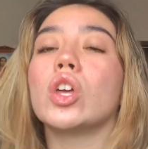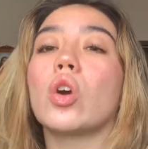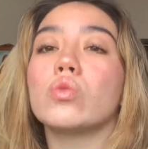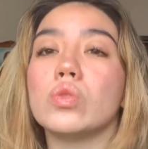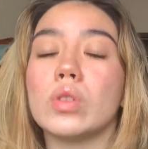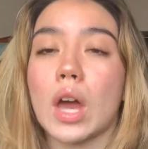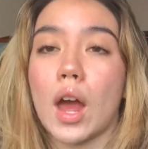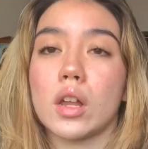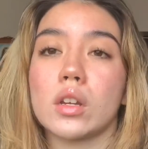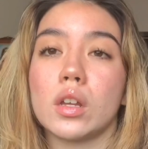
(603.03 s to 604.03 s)
go do
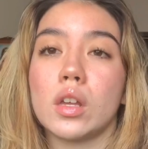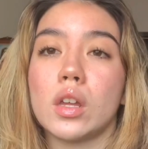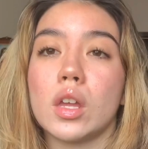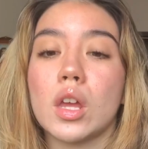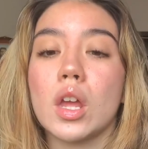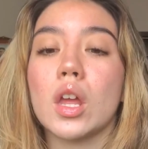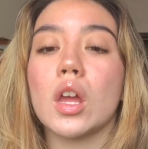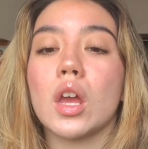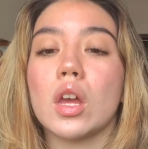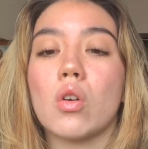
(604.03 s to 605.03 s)
that.
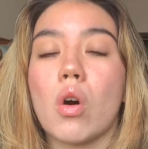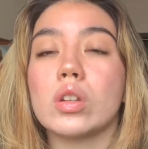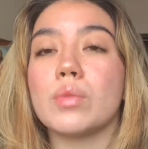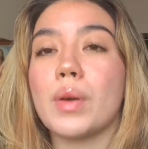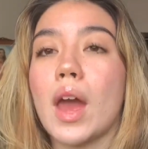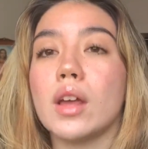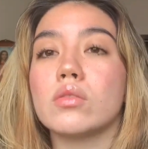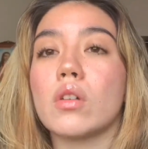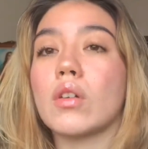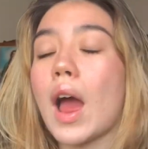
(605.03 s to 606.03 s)
It all
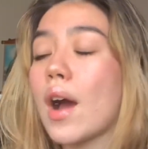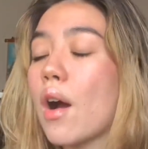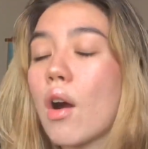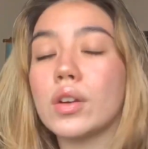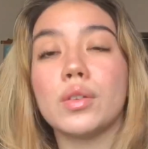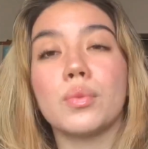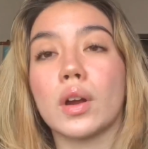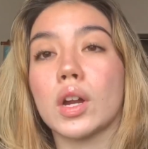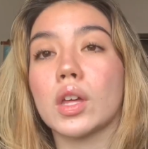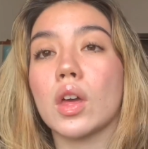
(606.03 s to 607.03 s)
depends on how hard you
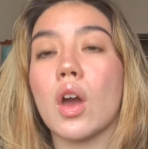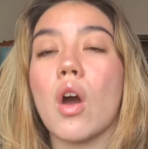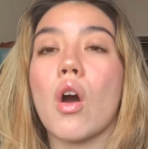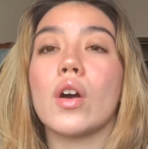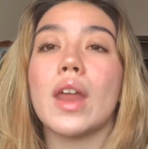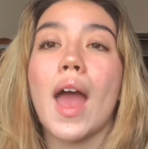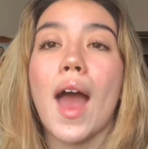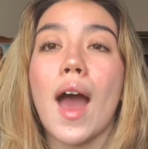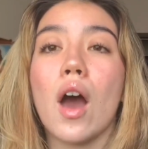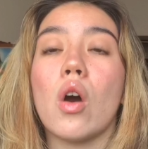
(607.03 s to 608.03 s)
work, on
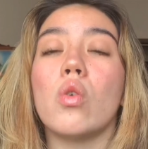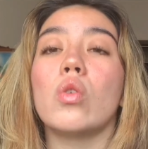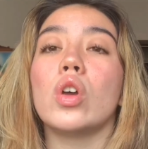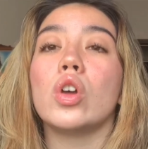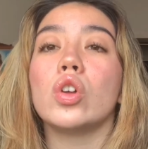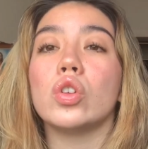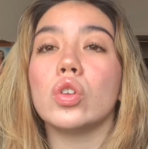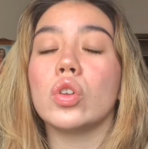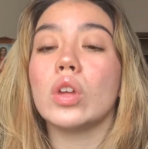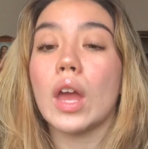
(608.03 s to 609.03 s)
how
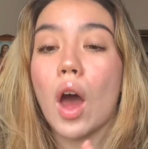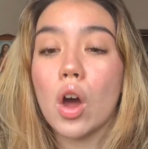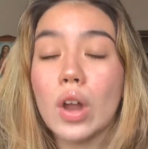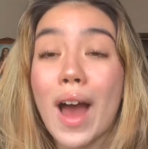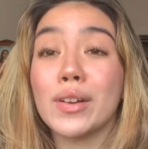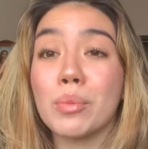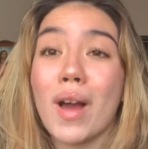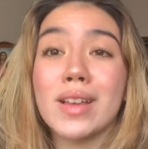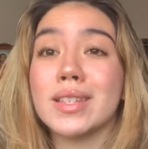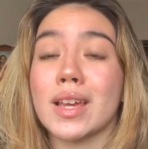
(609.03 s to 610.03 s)
your
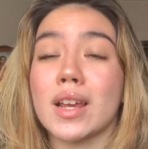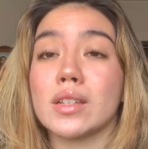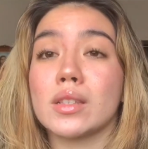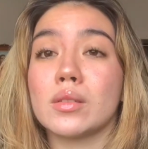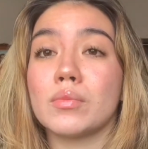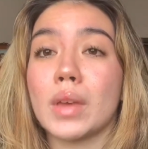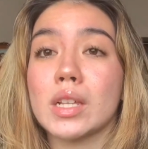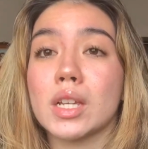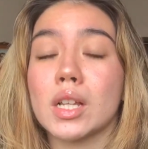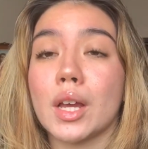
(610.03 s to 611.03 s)
mindset is,
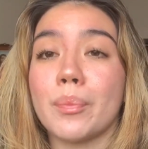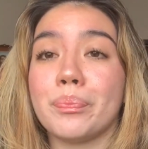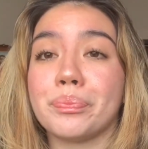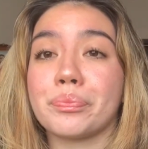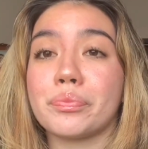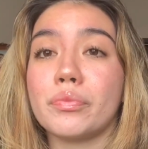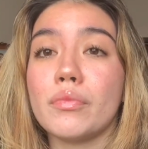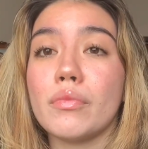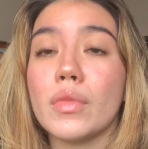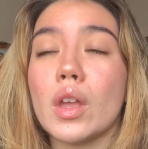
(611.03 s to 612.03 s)
basically.
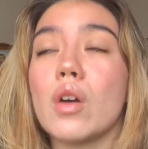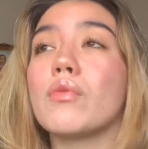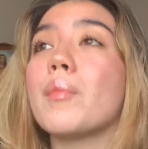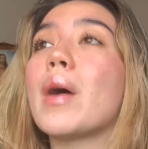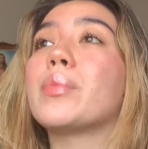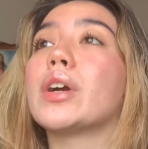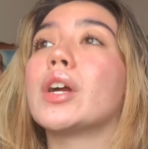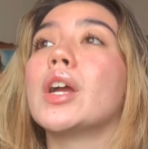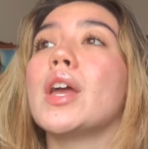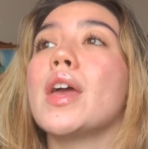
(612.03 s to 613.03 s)

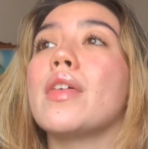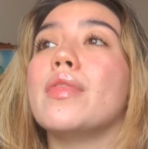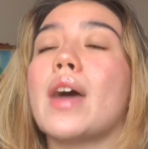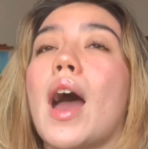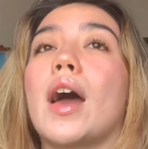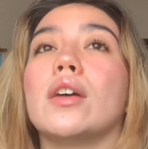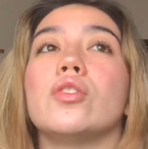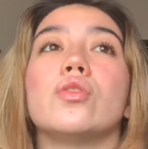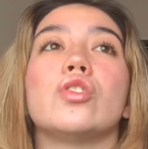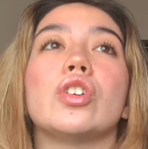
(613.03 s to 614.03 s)
Remember that
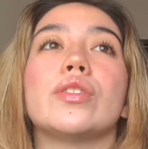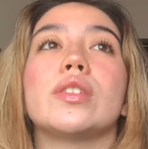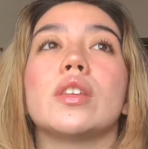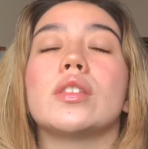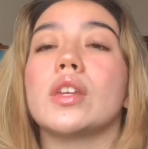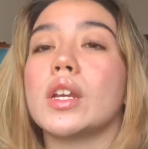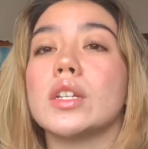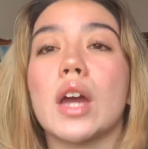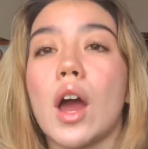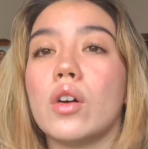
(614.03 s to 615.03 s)
just sitting
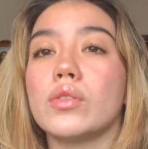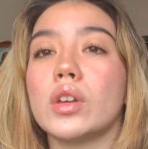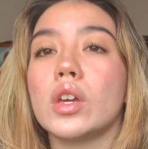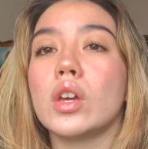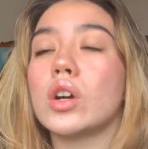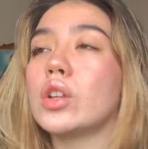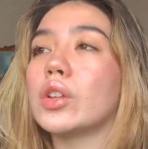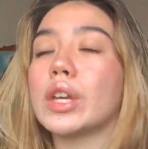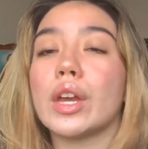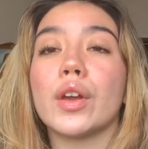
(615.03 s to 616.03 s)
down,
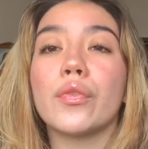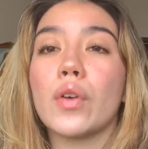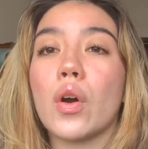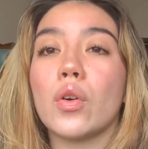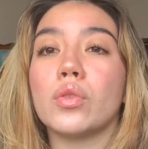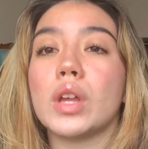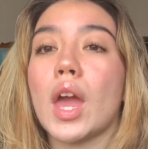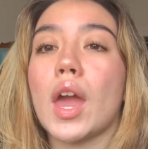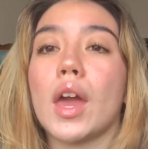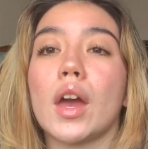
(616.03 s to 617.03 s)
looking at your phone,
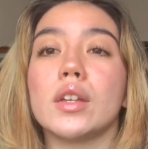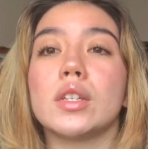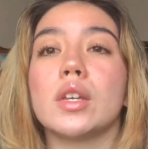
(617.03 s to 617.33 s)
and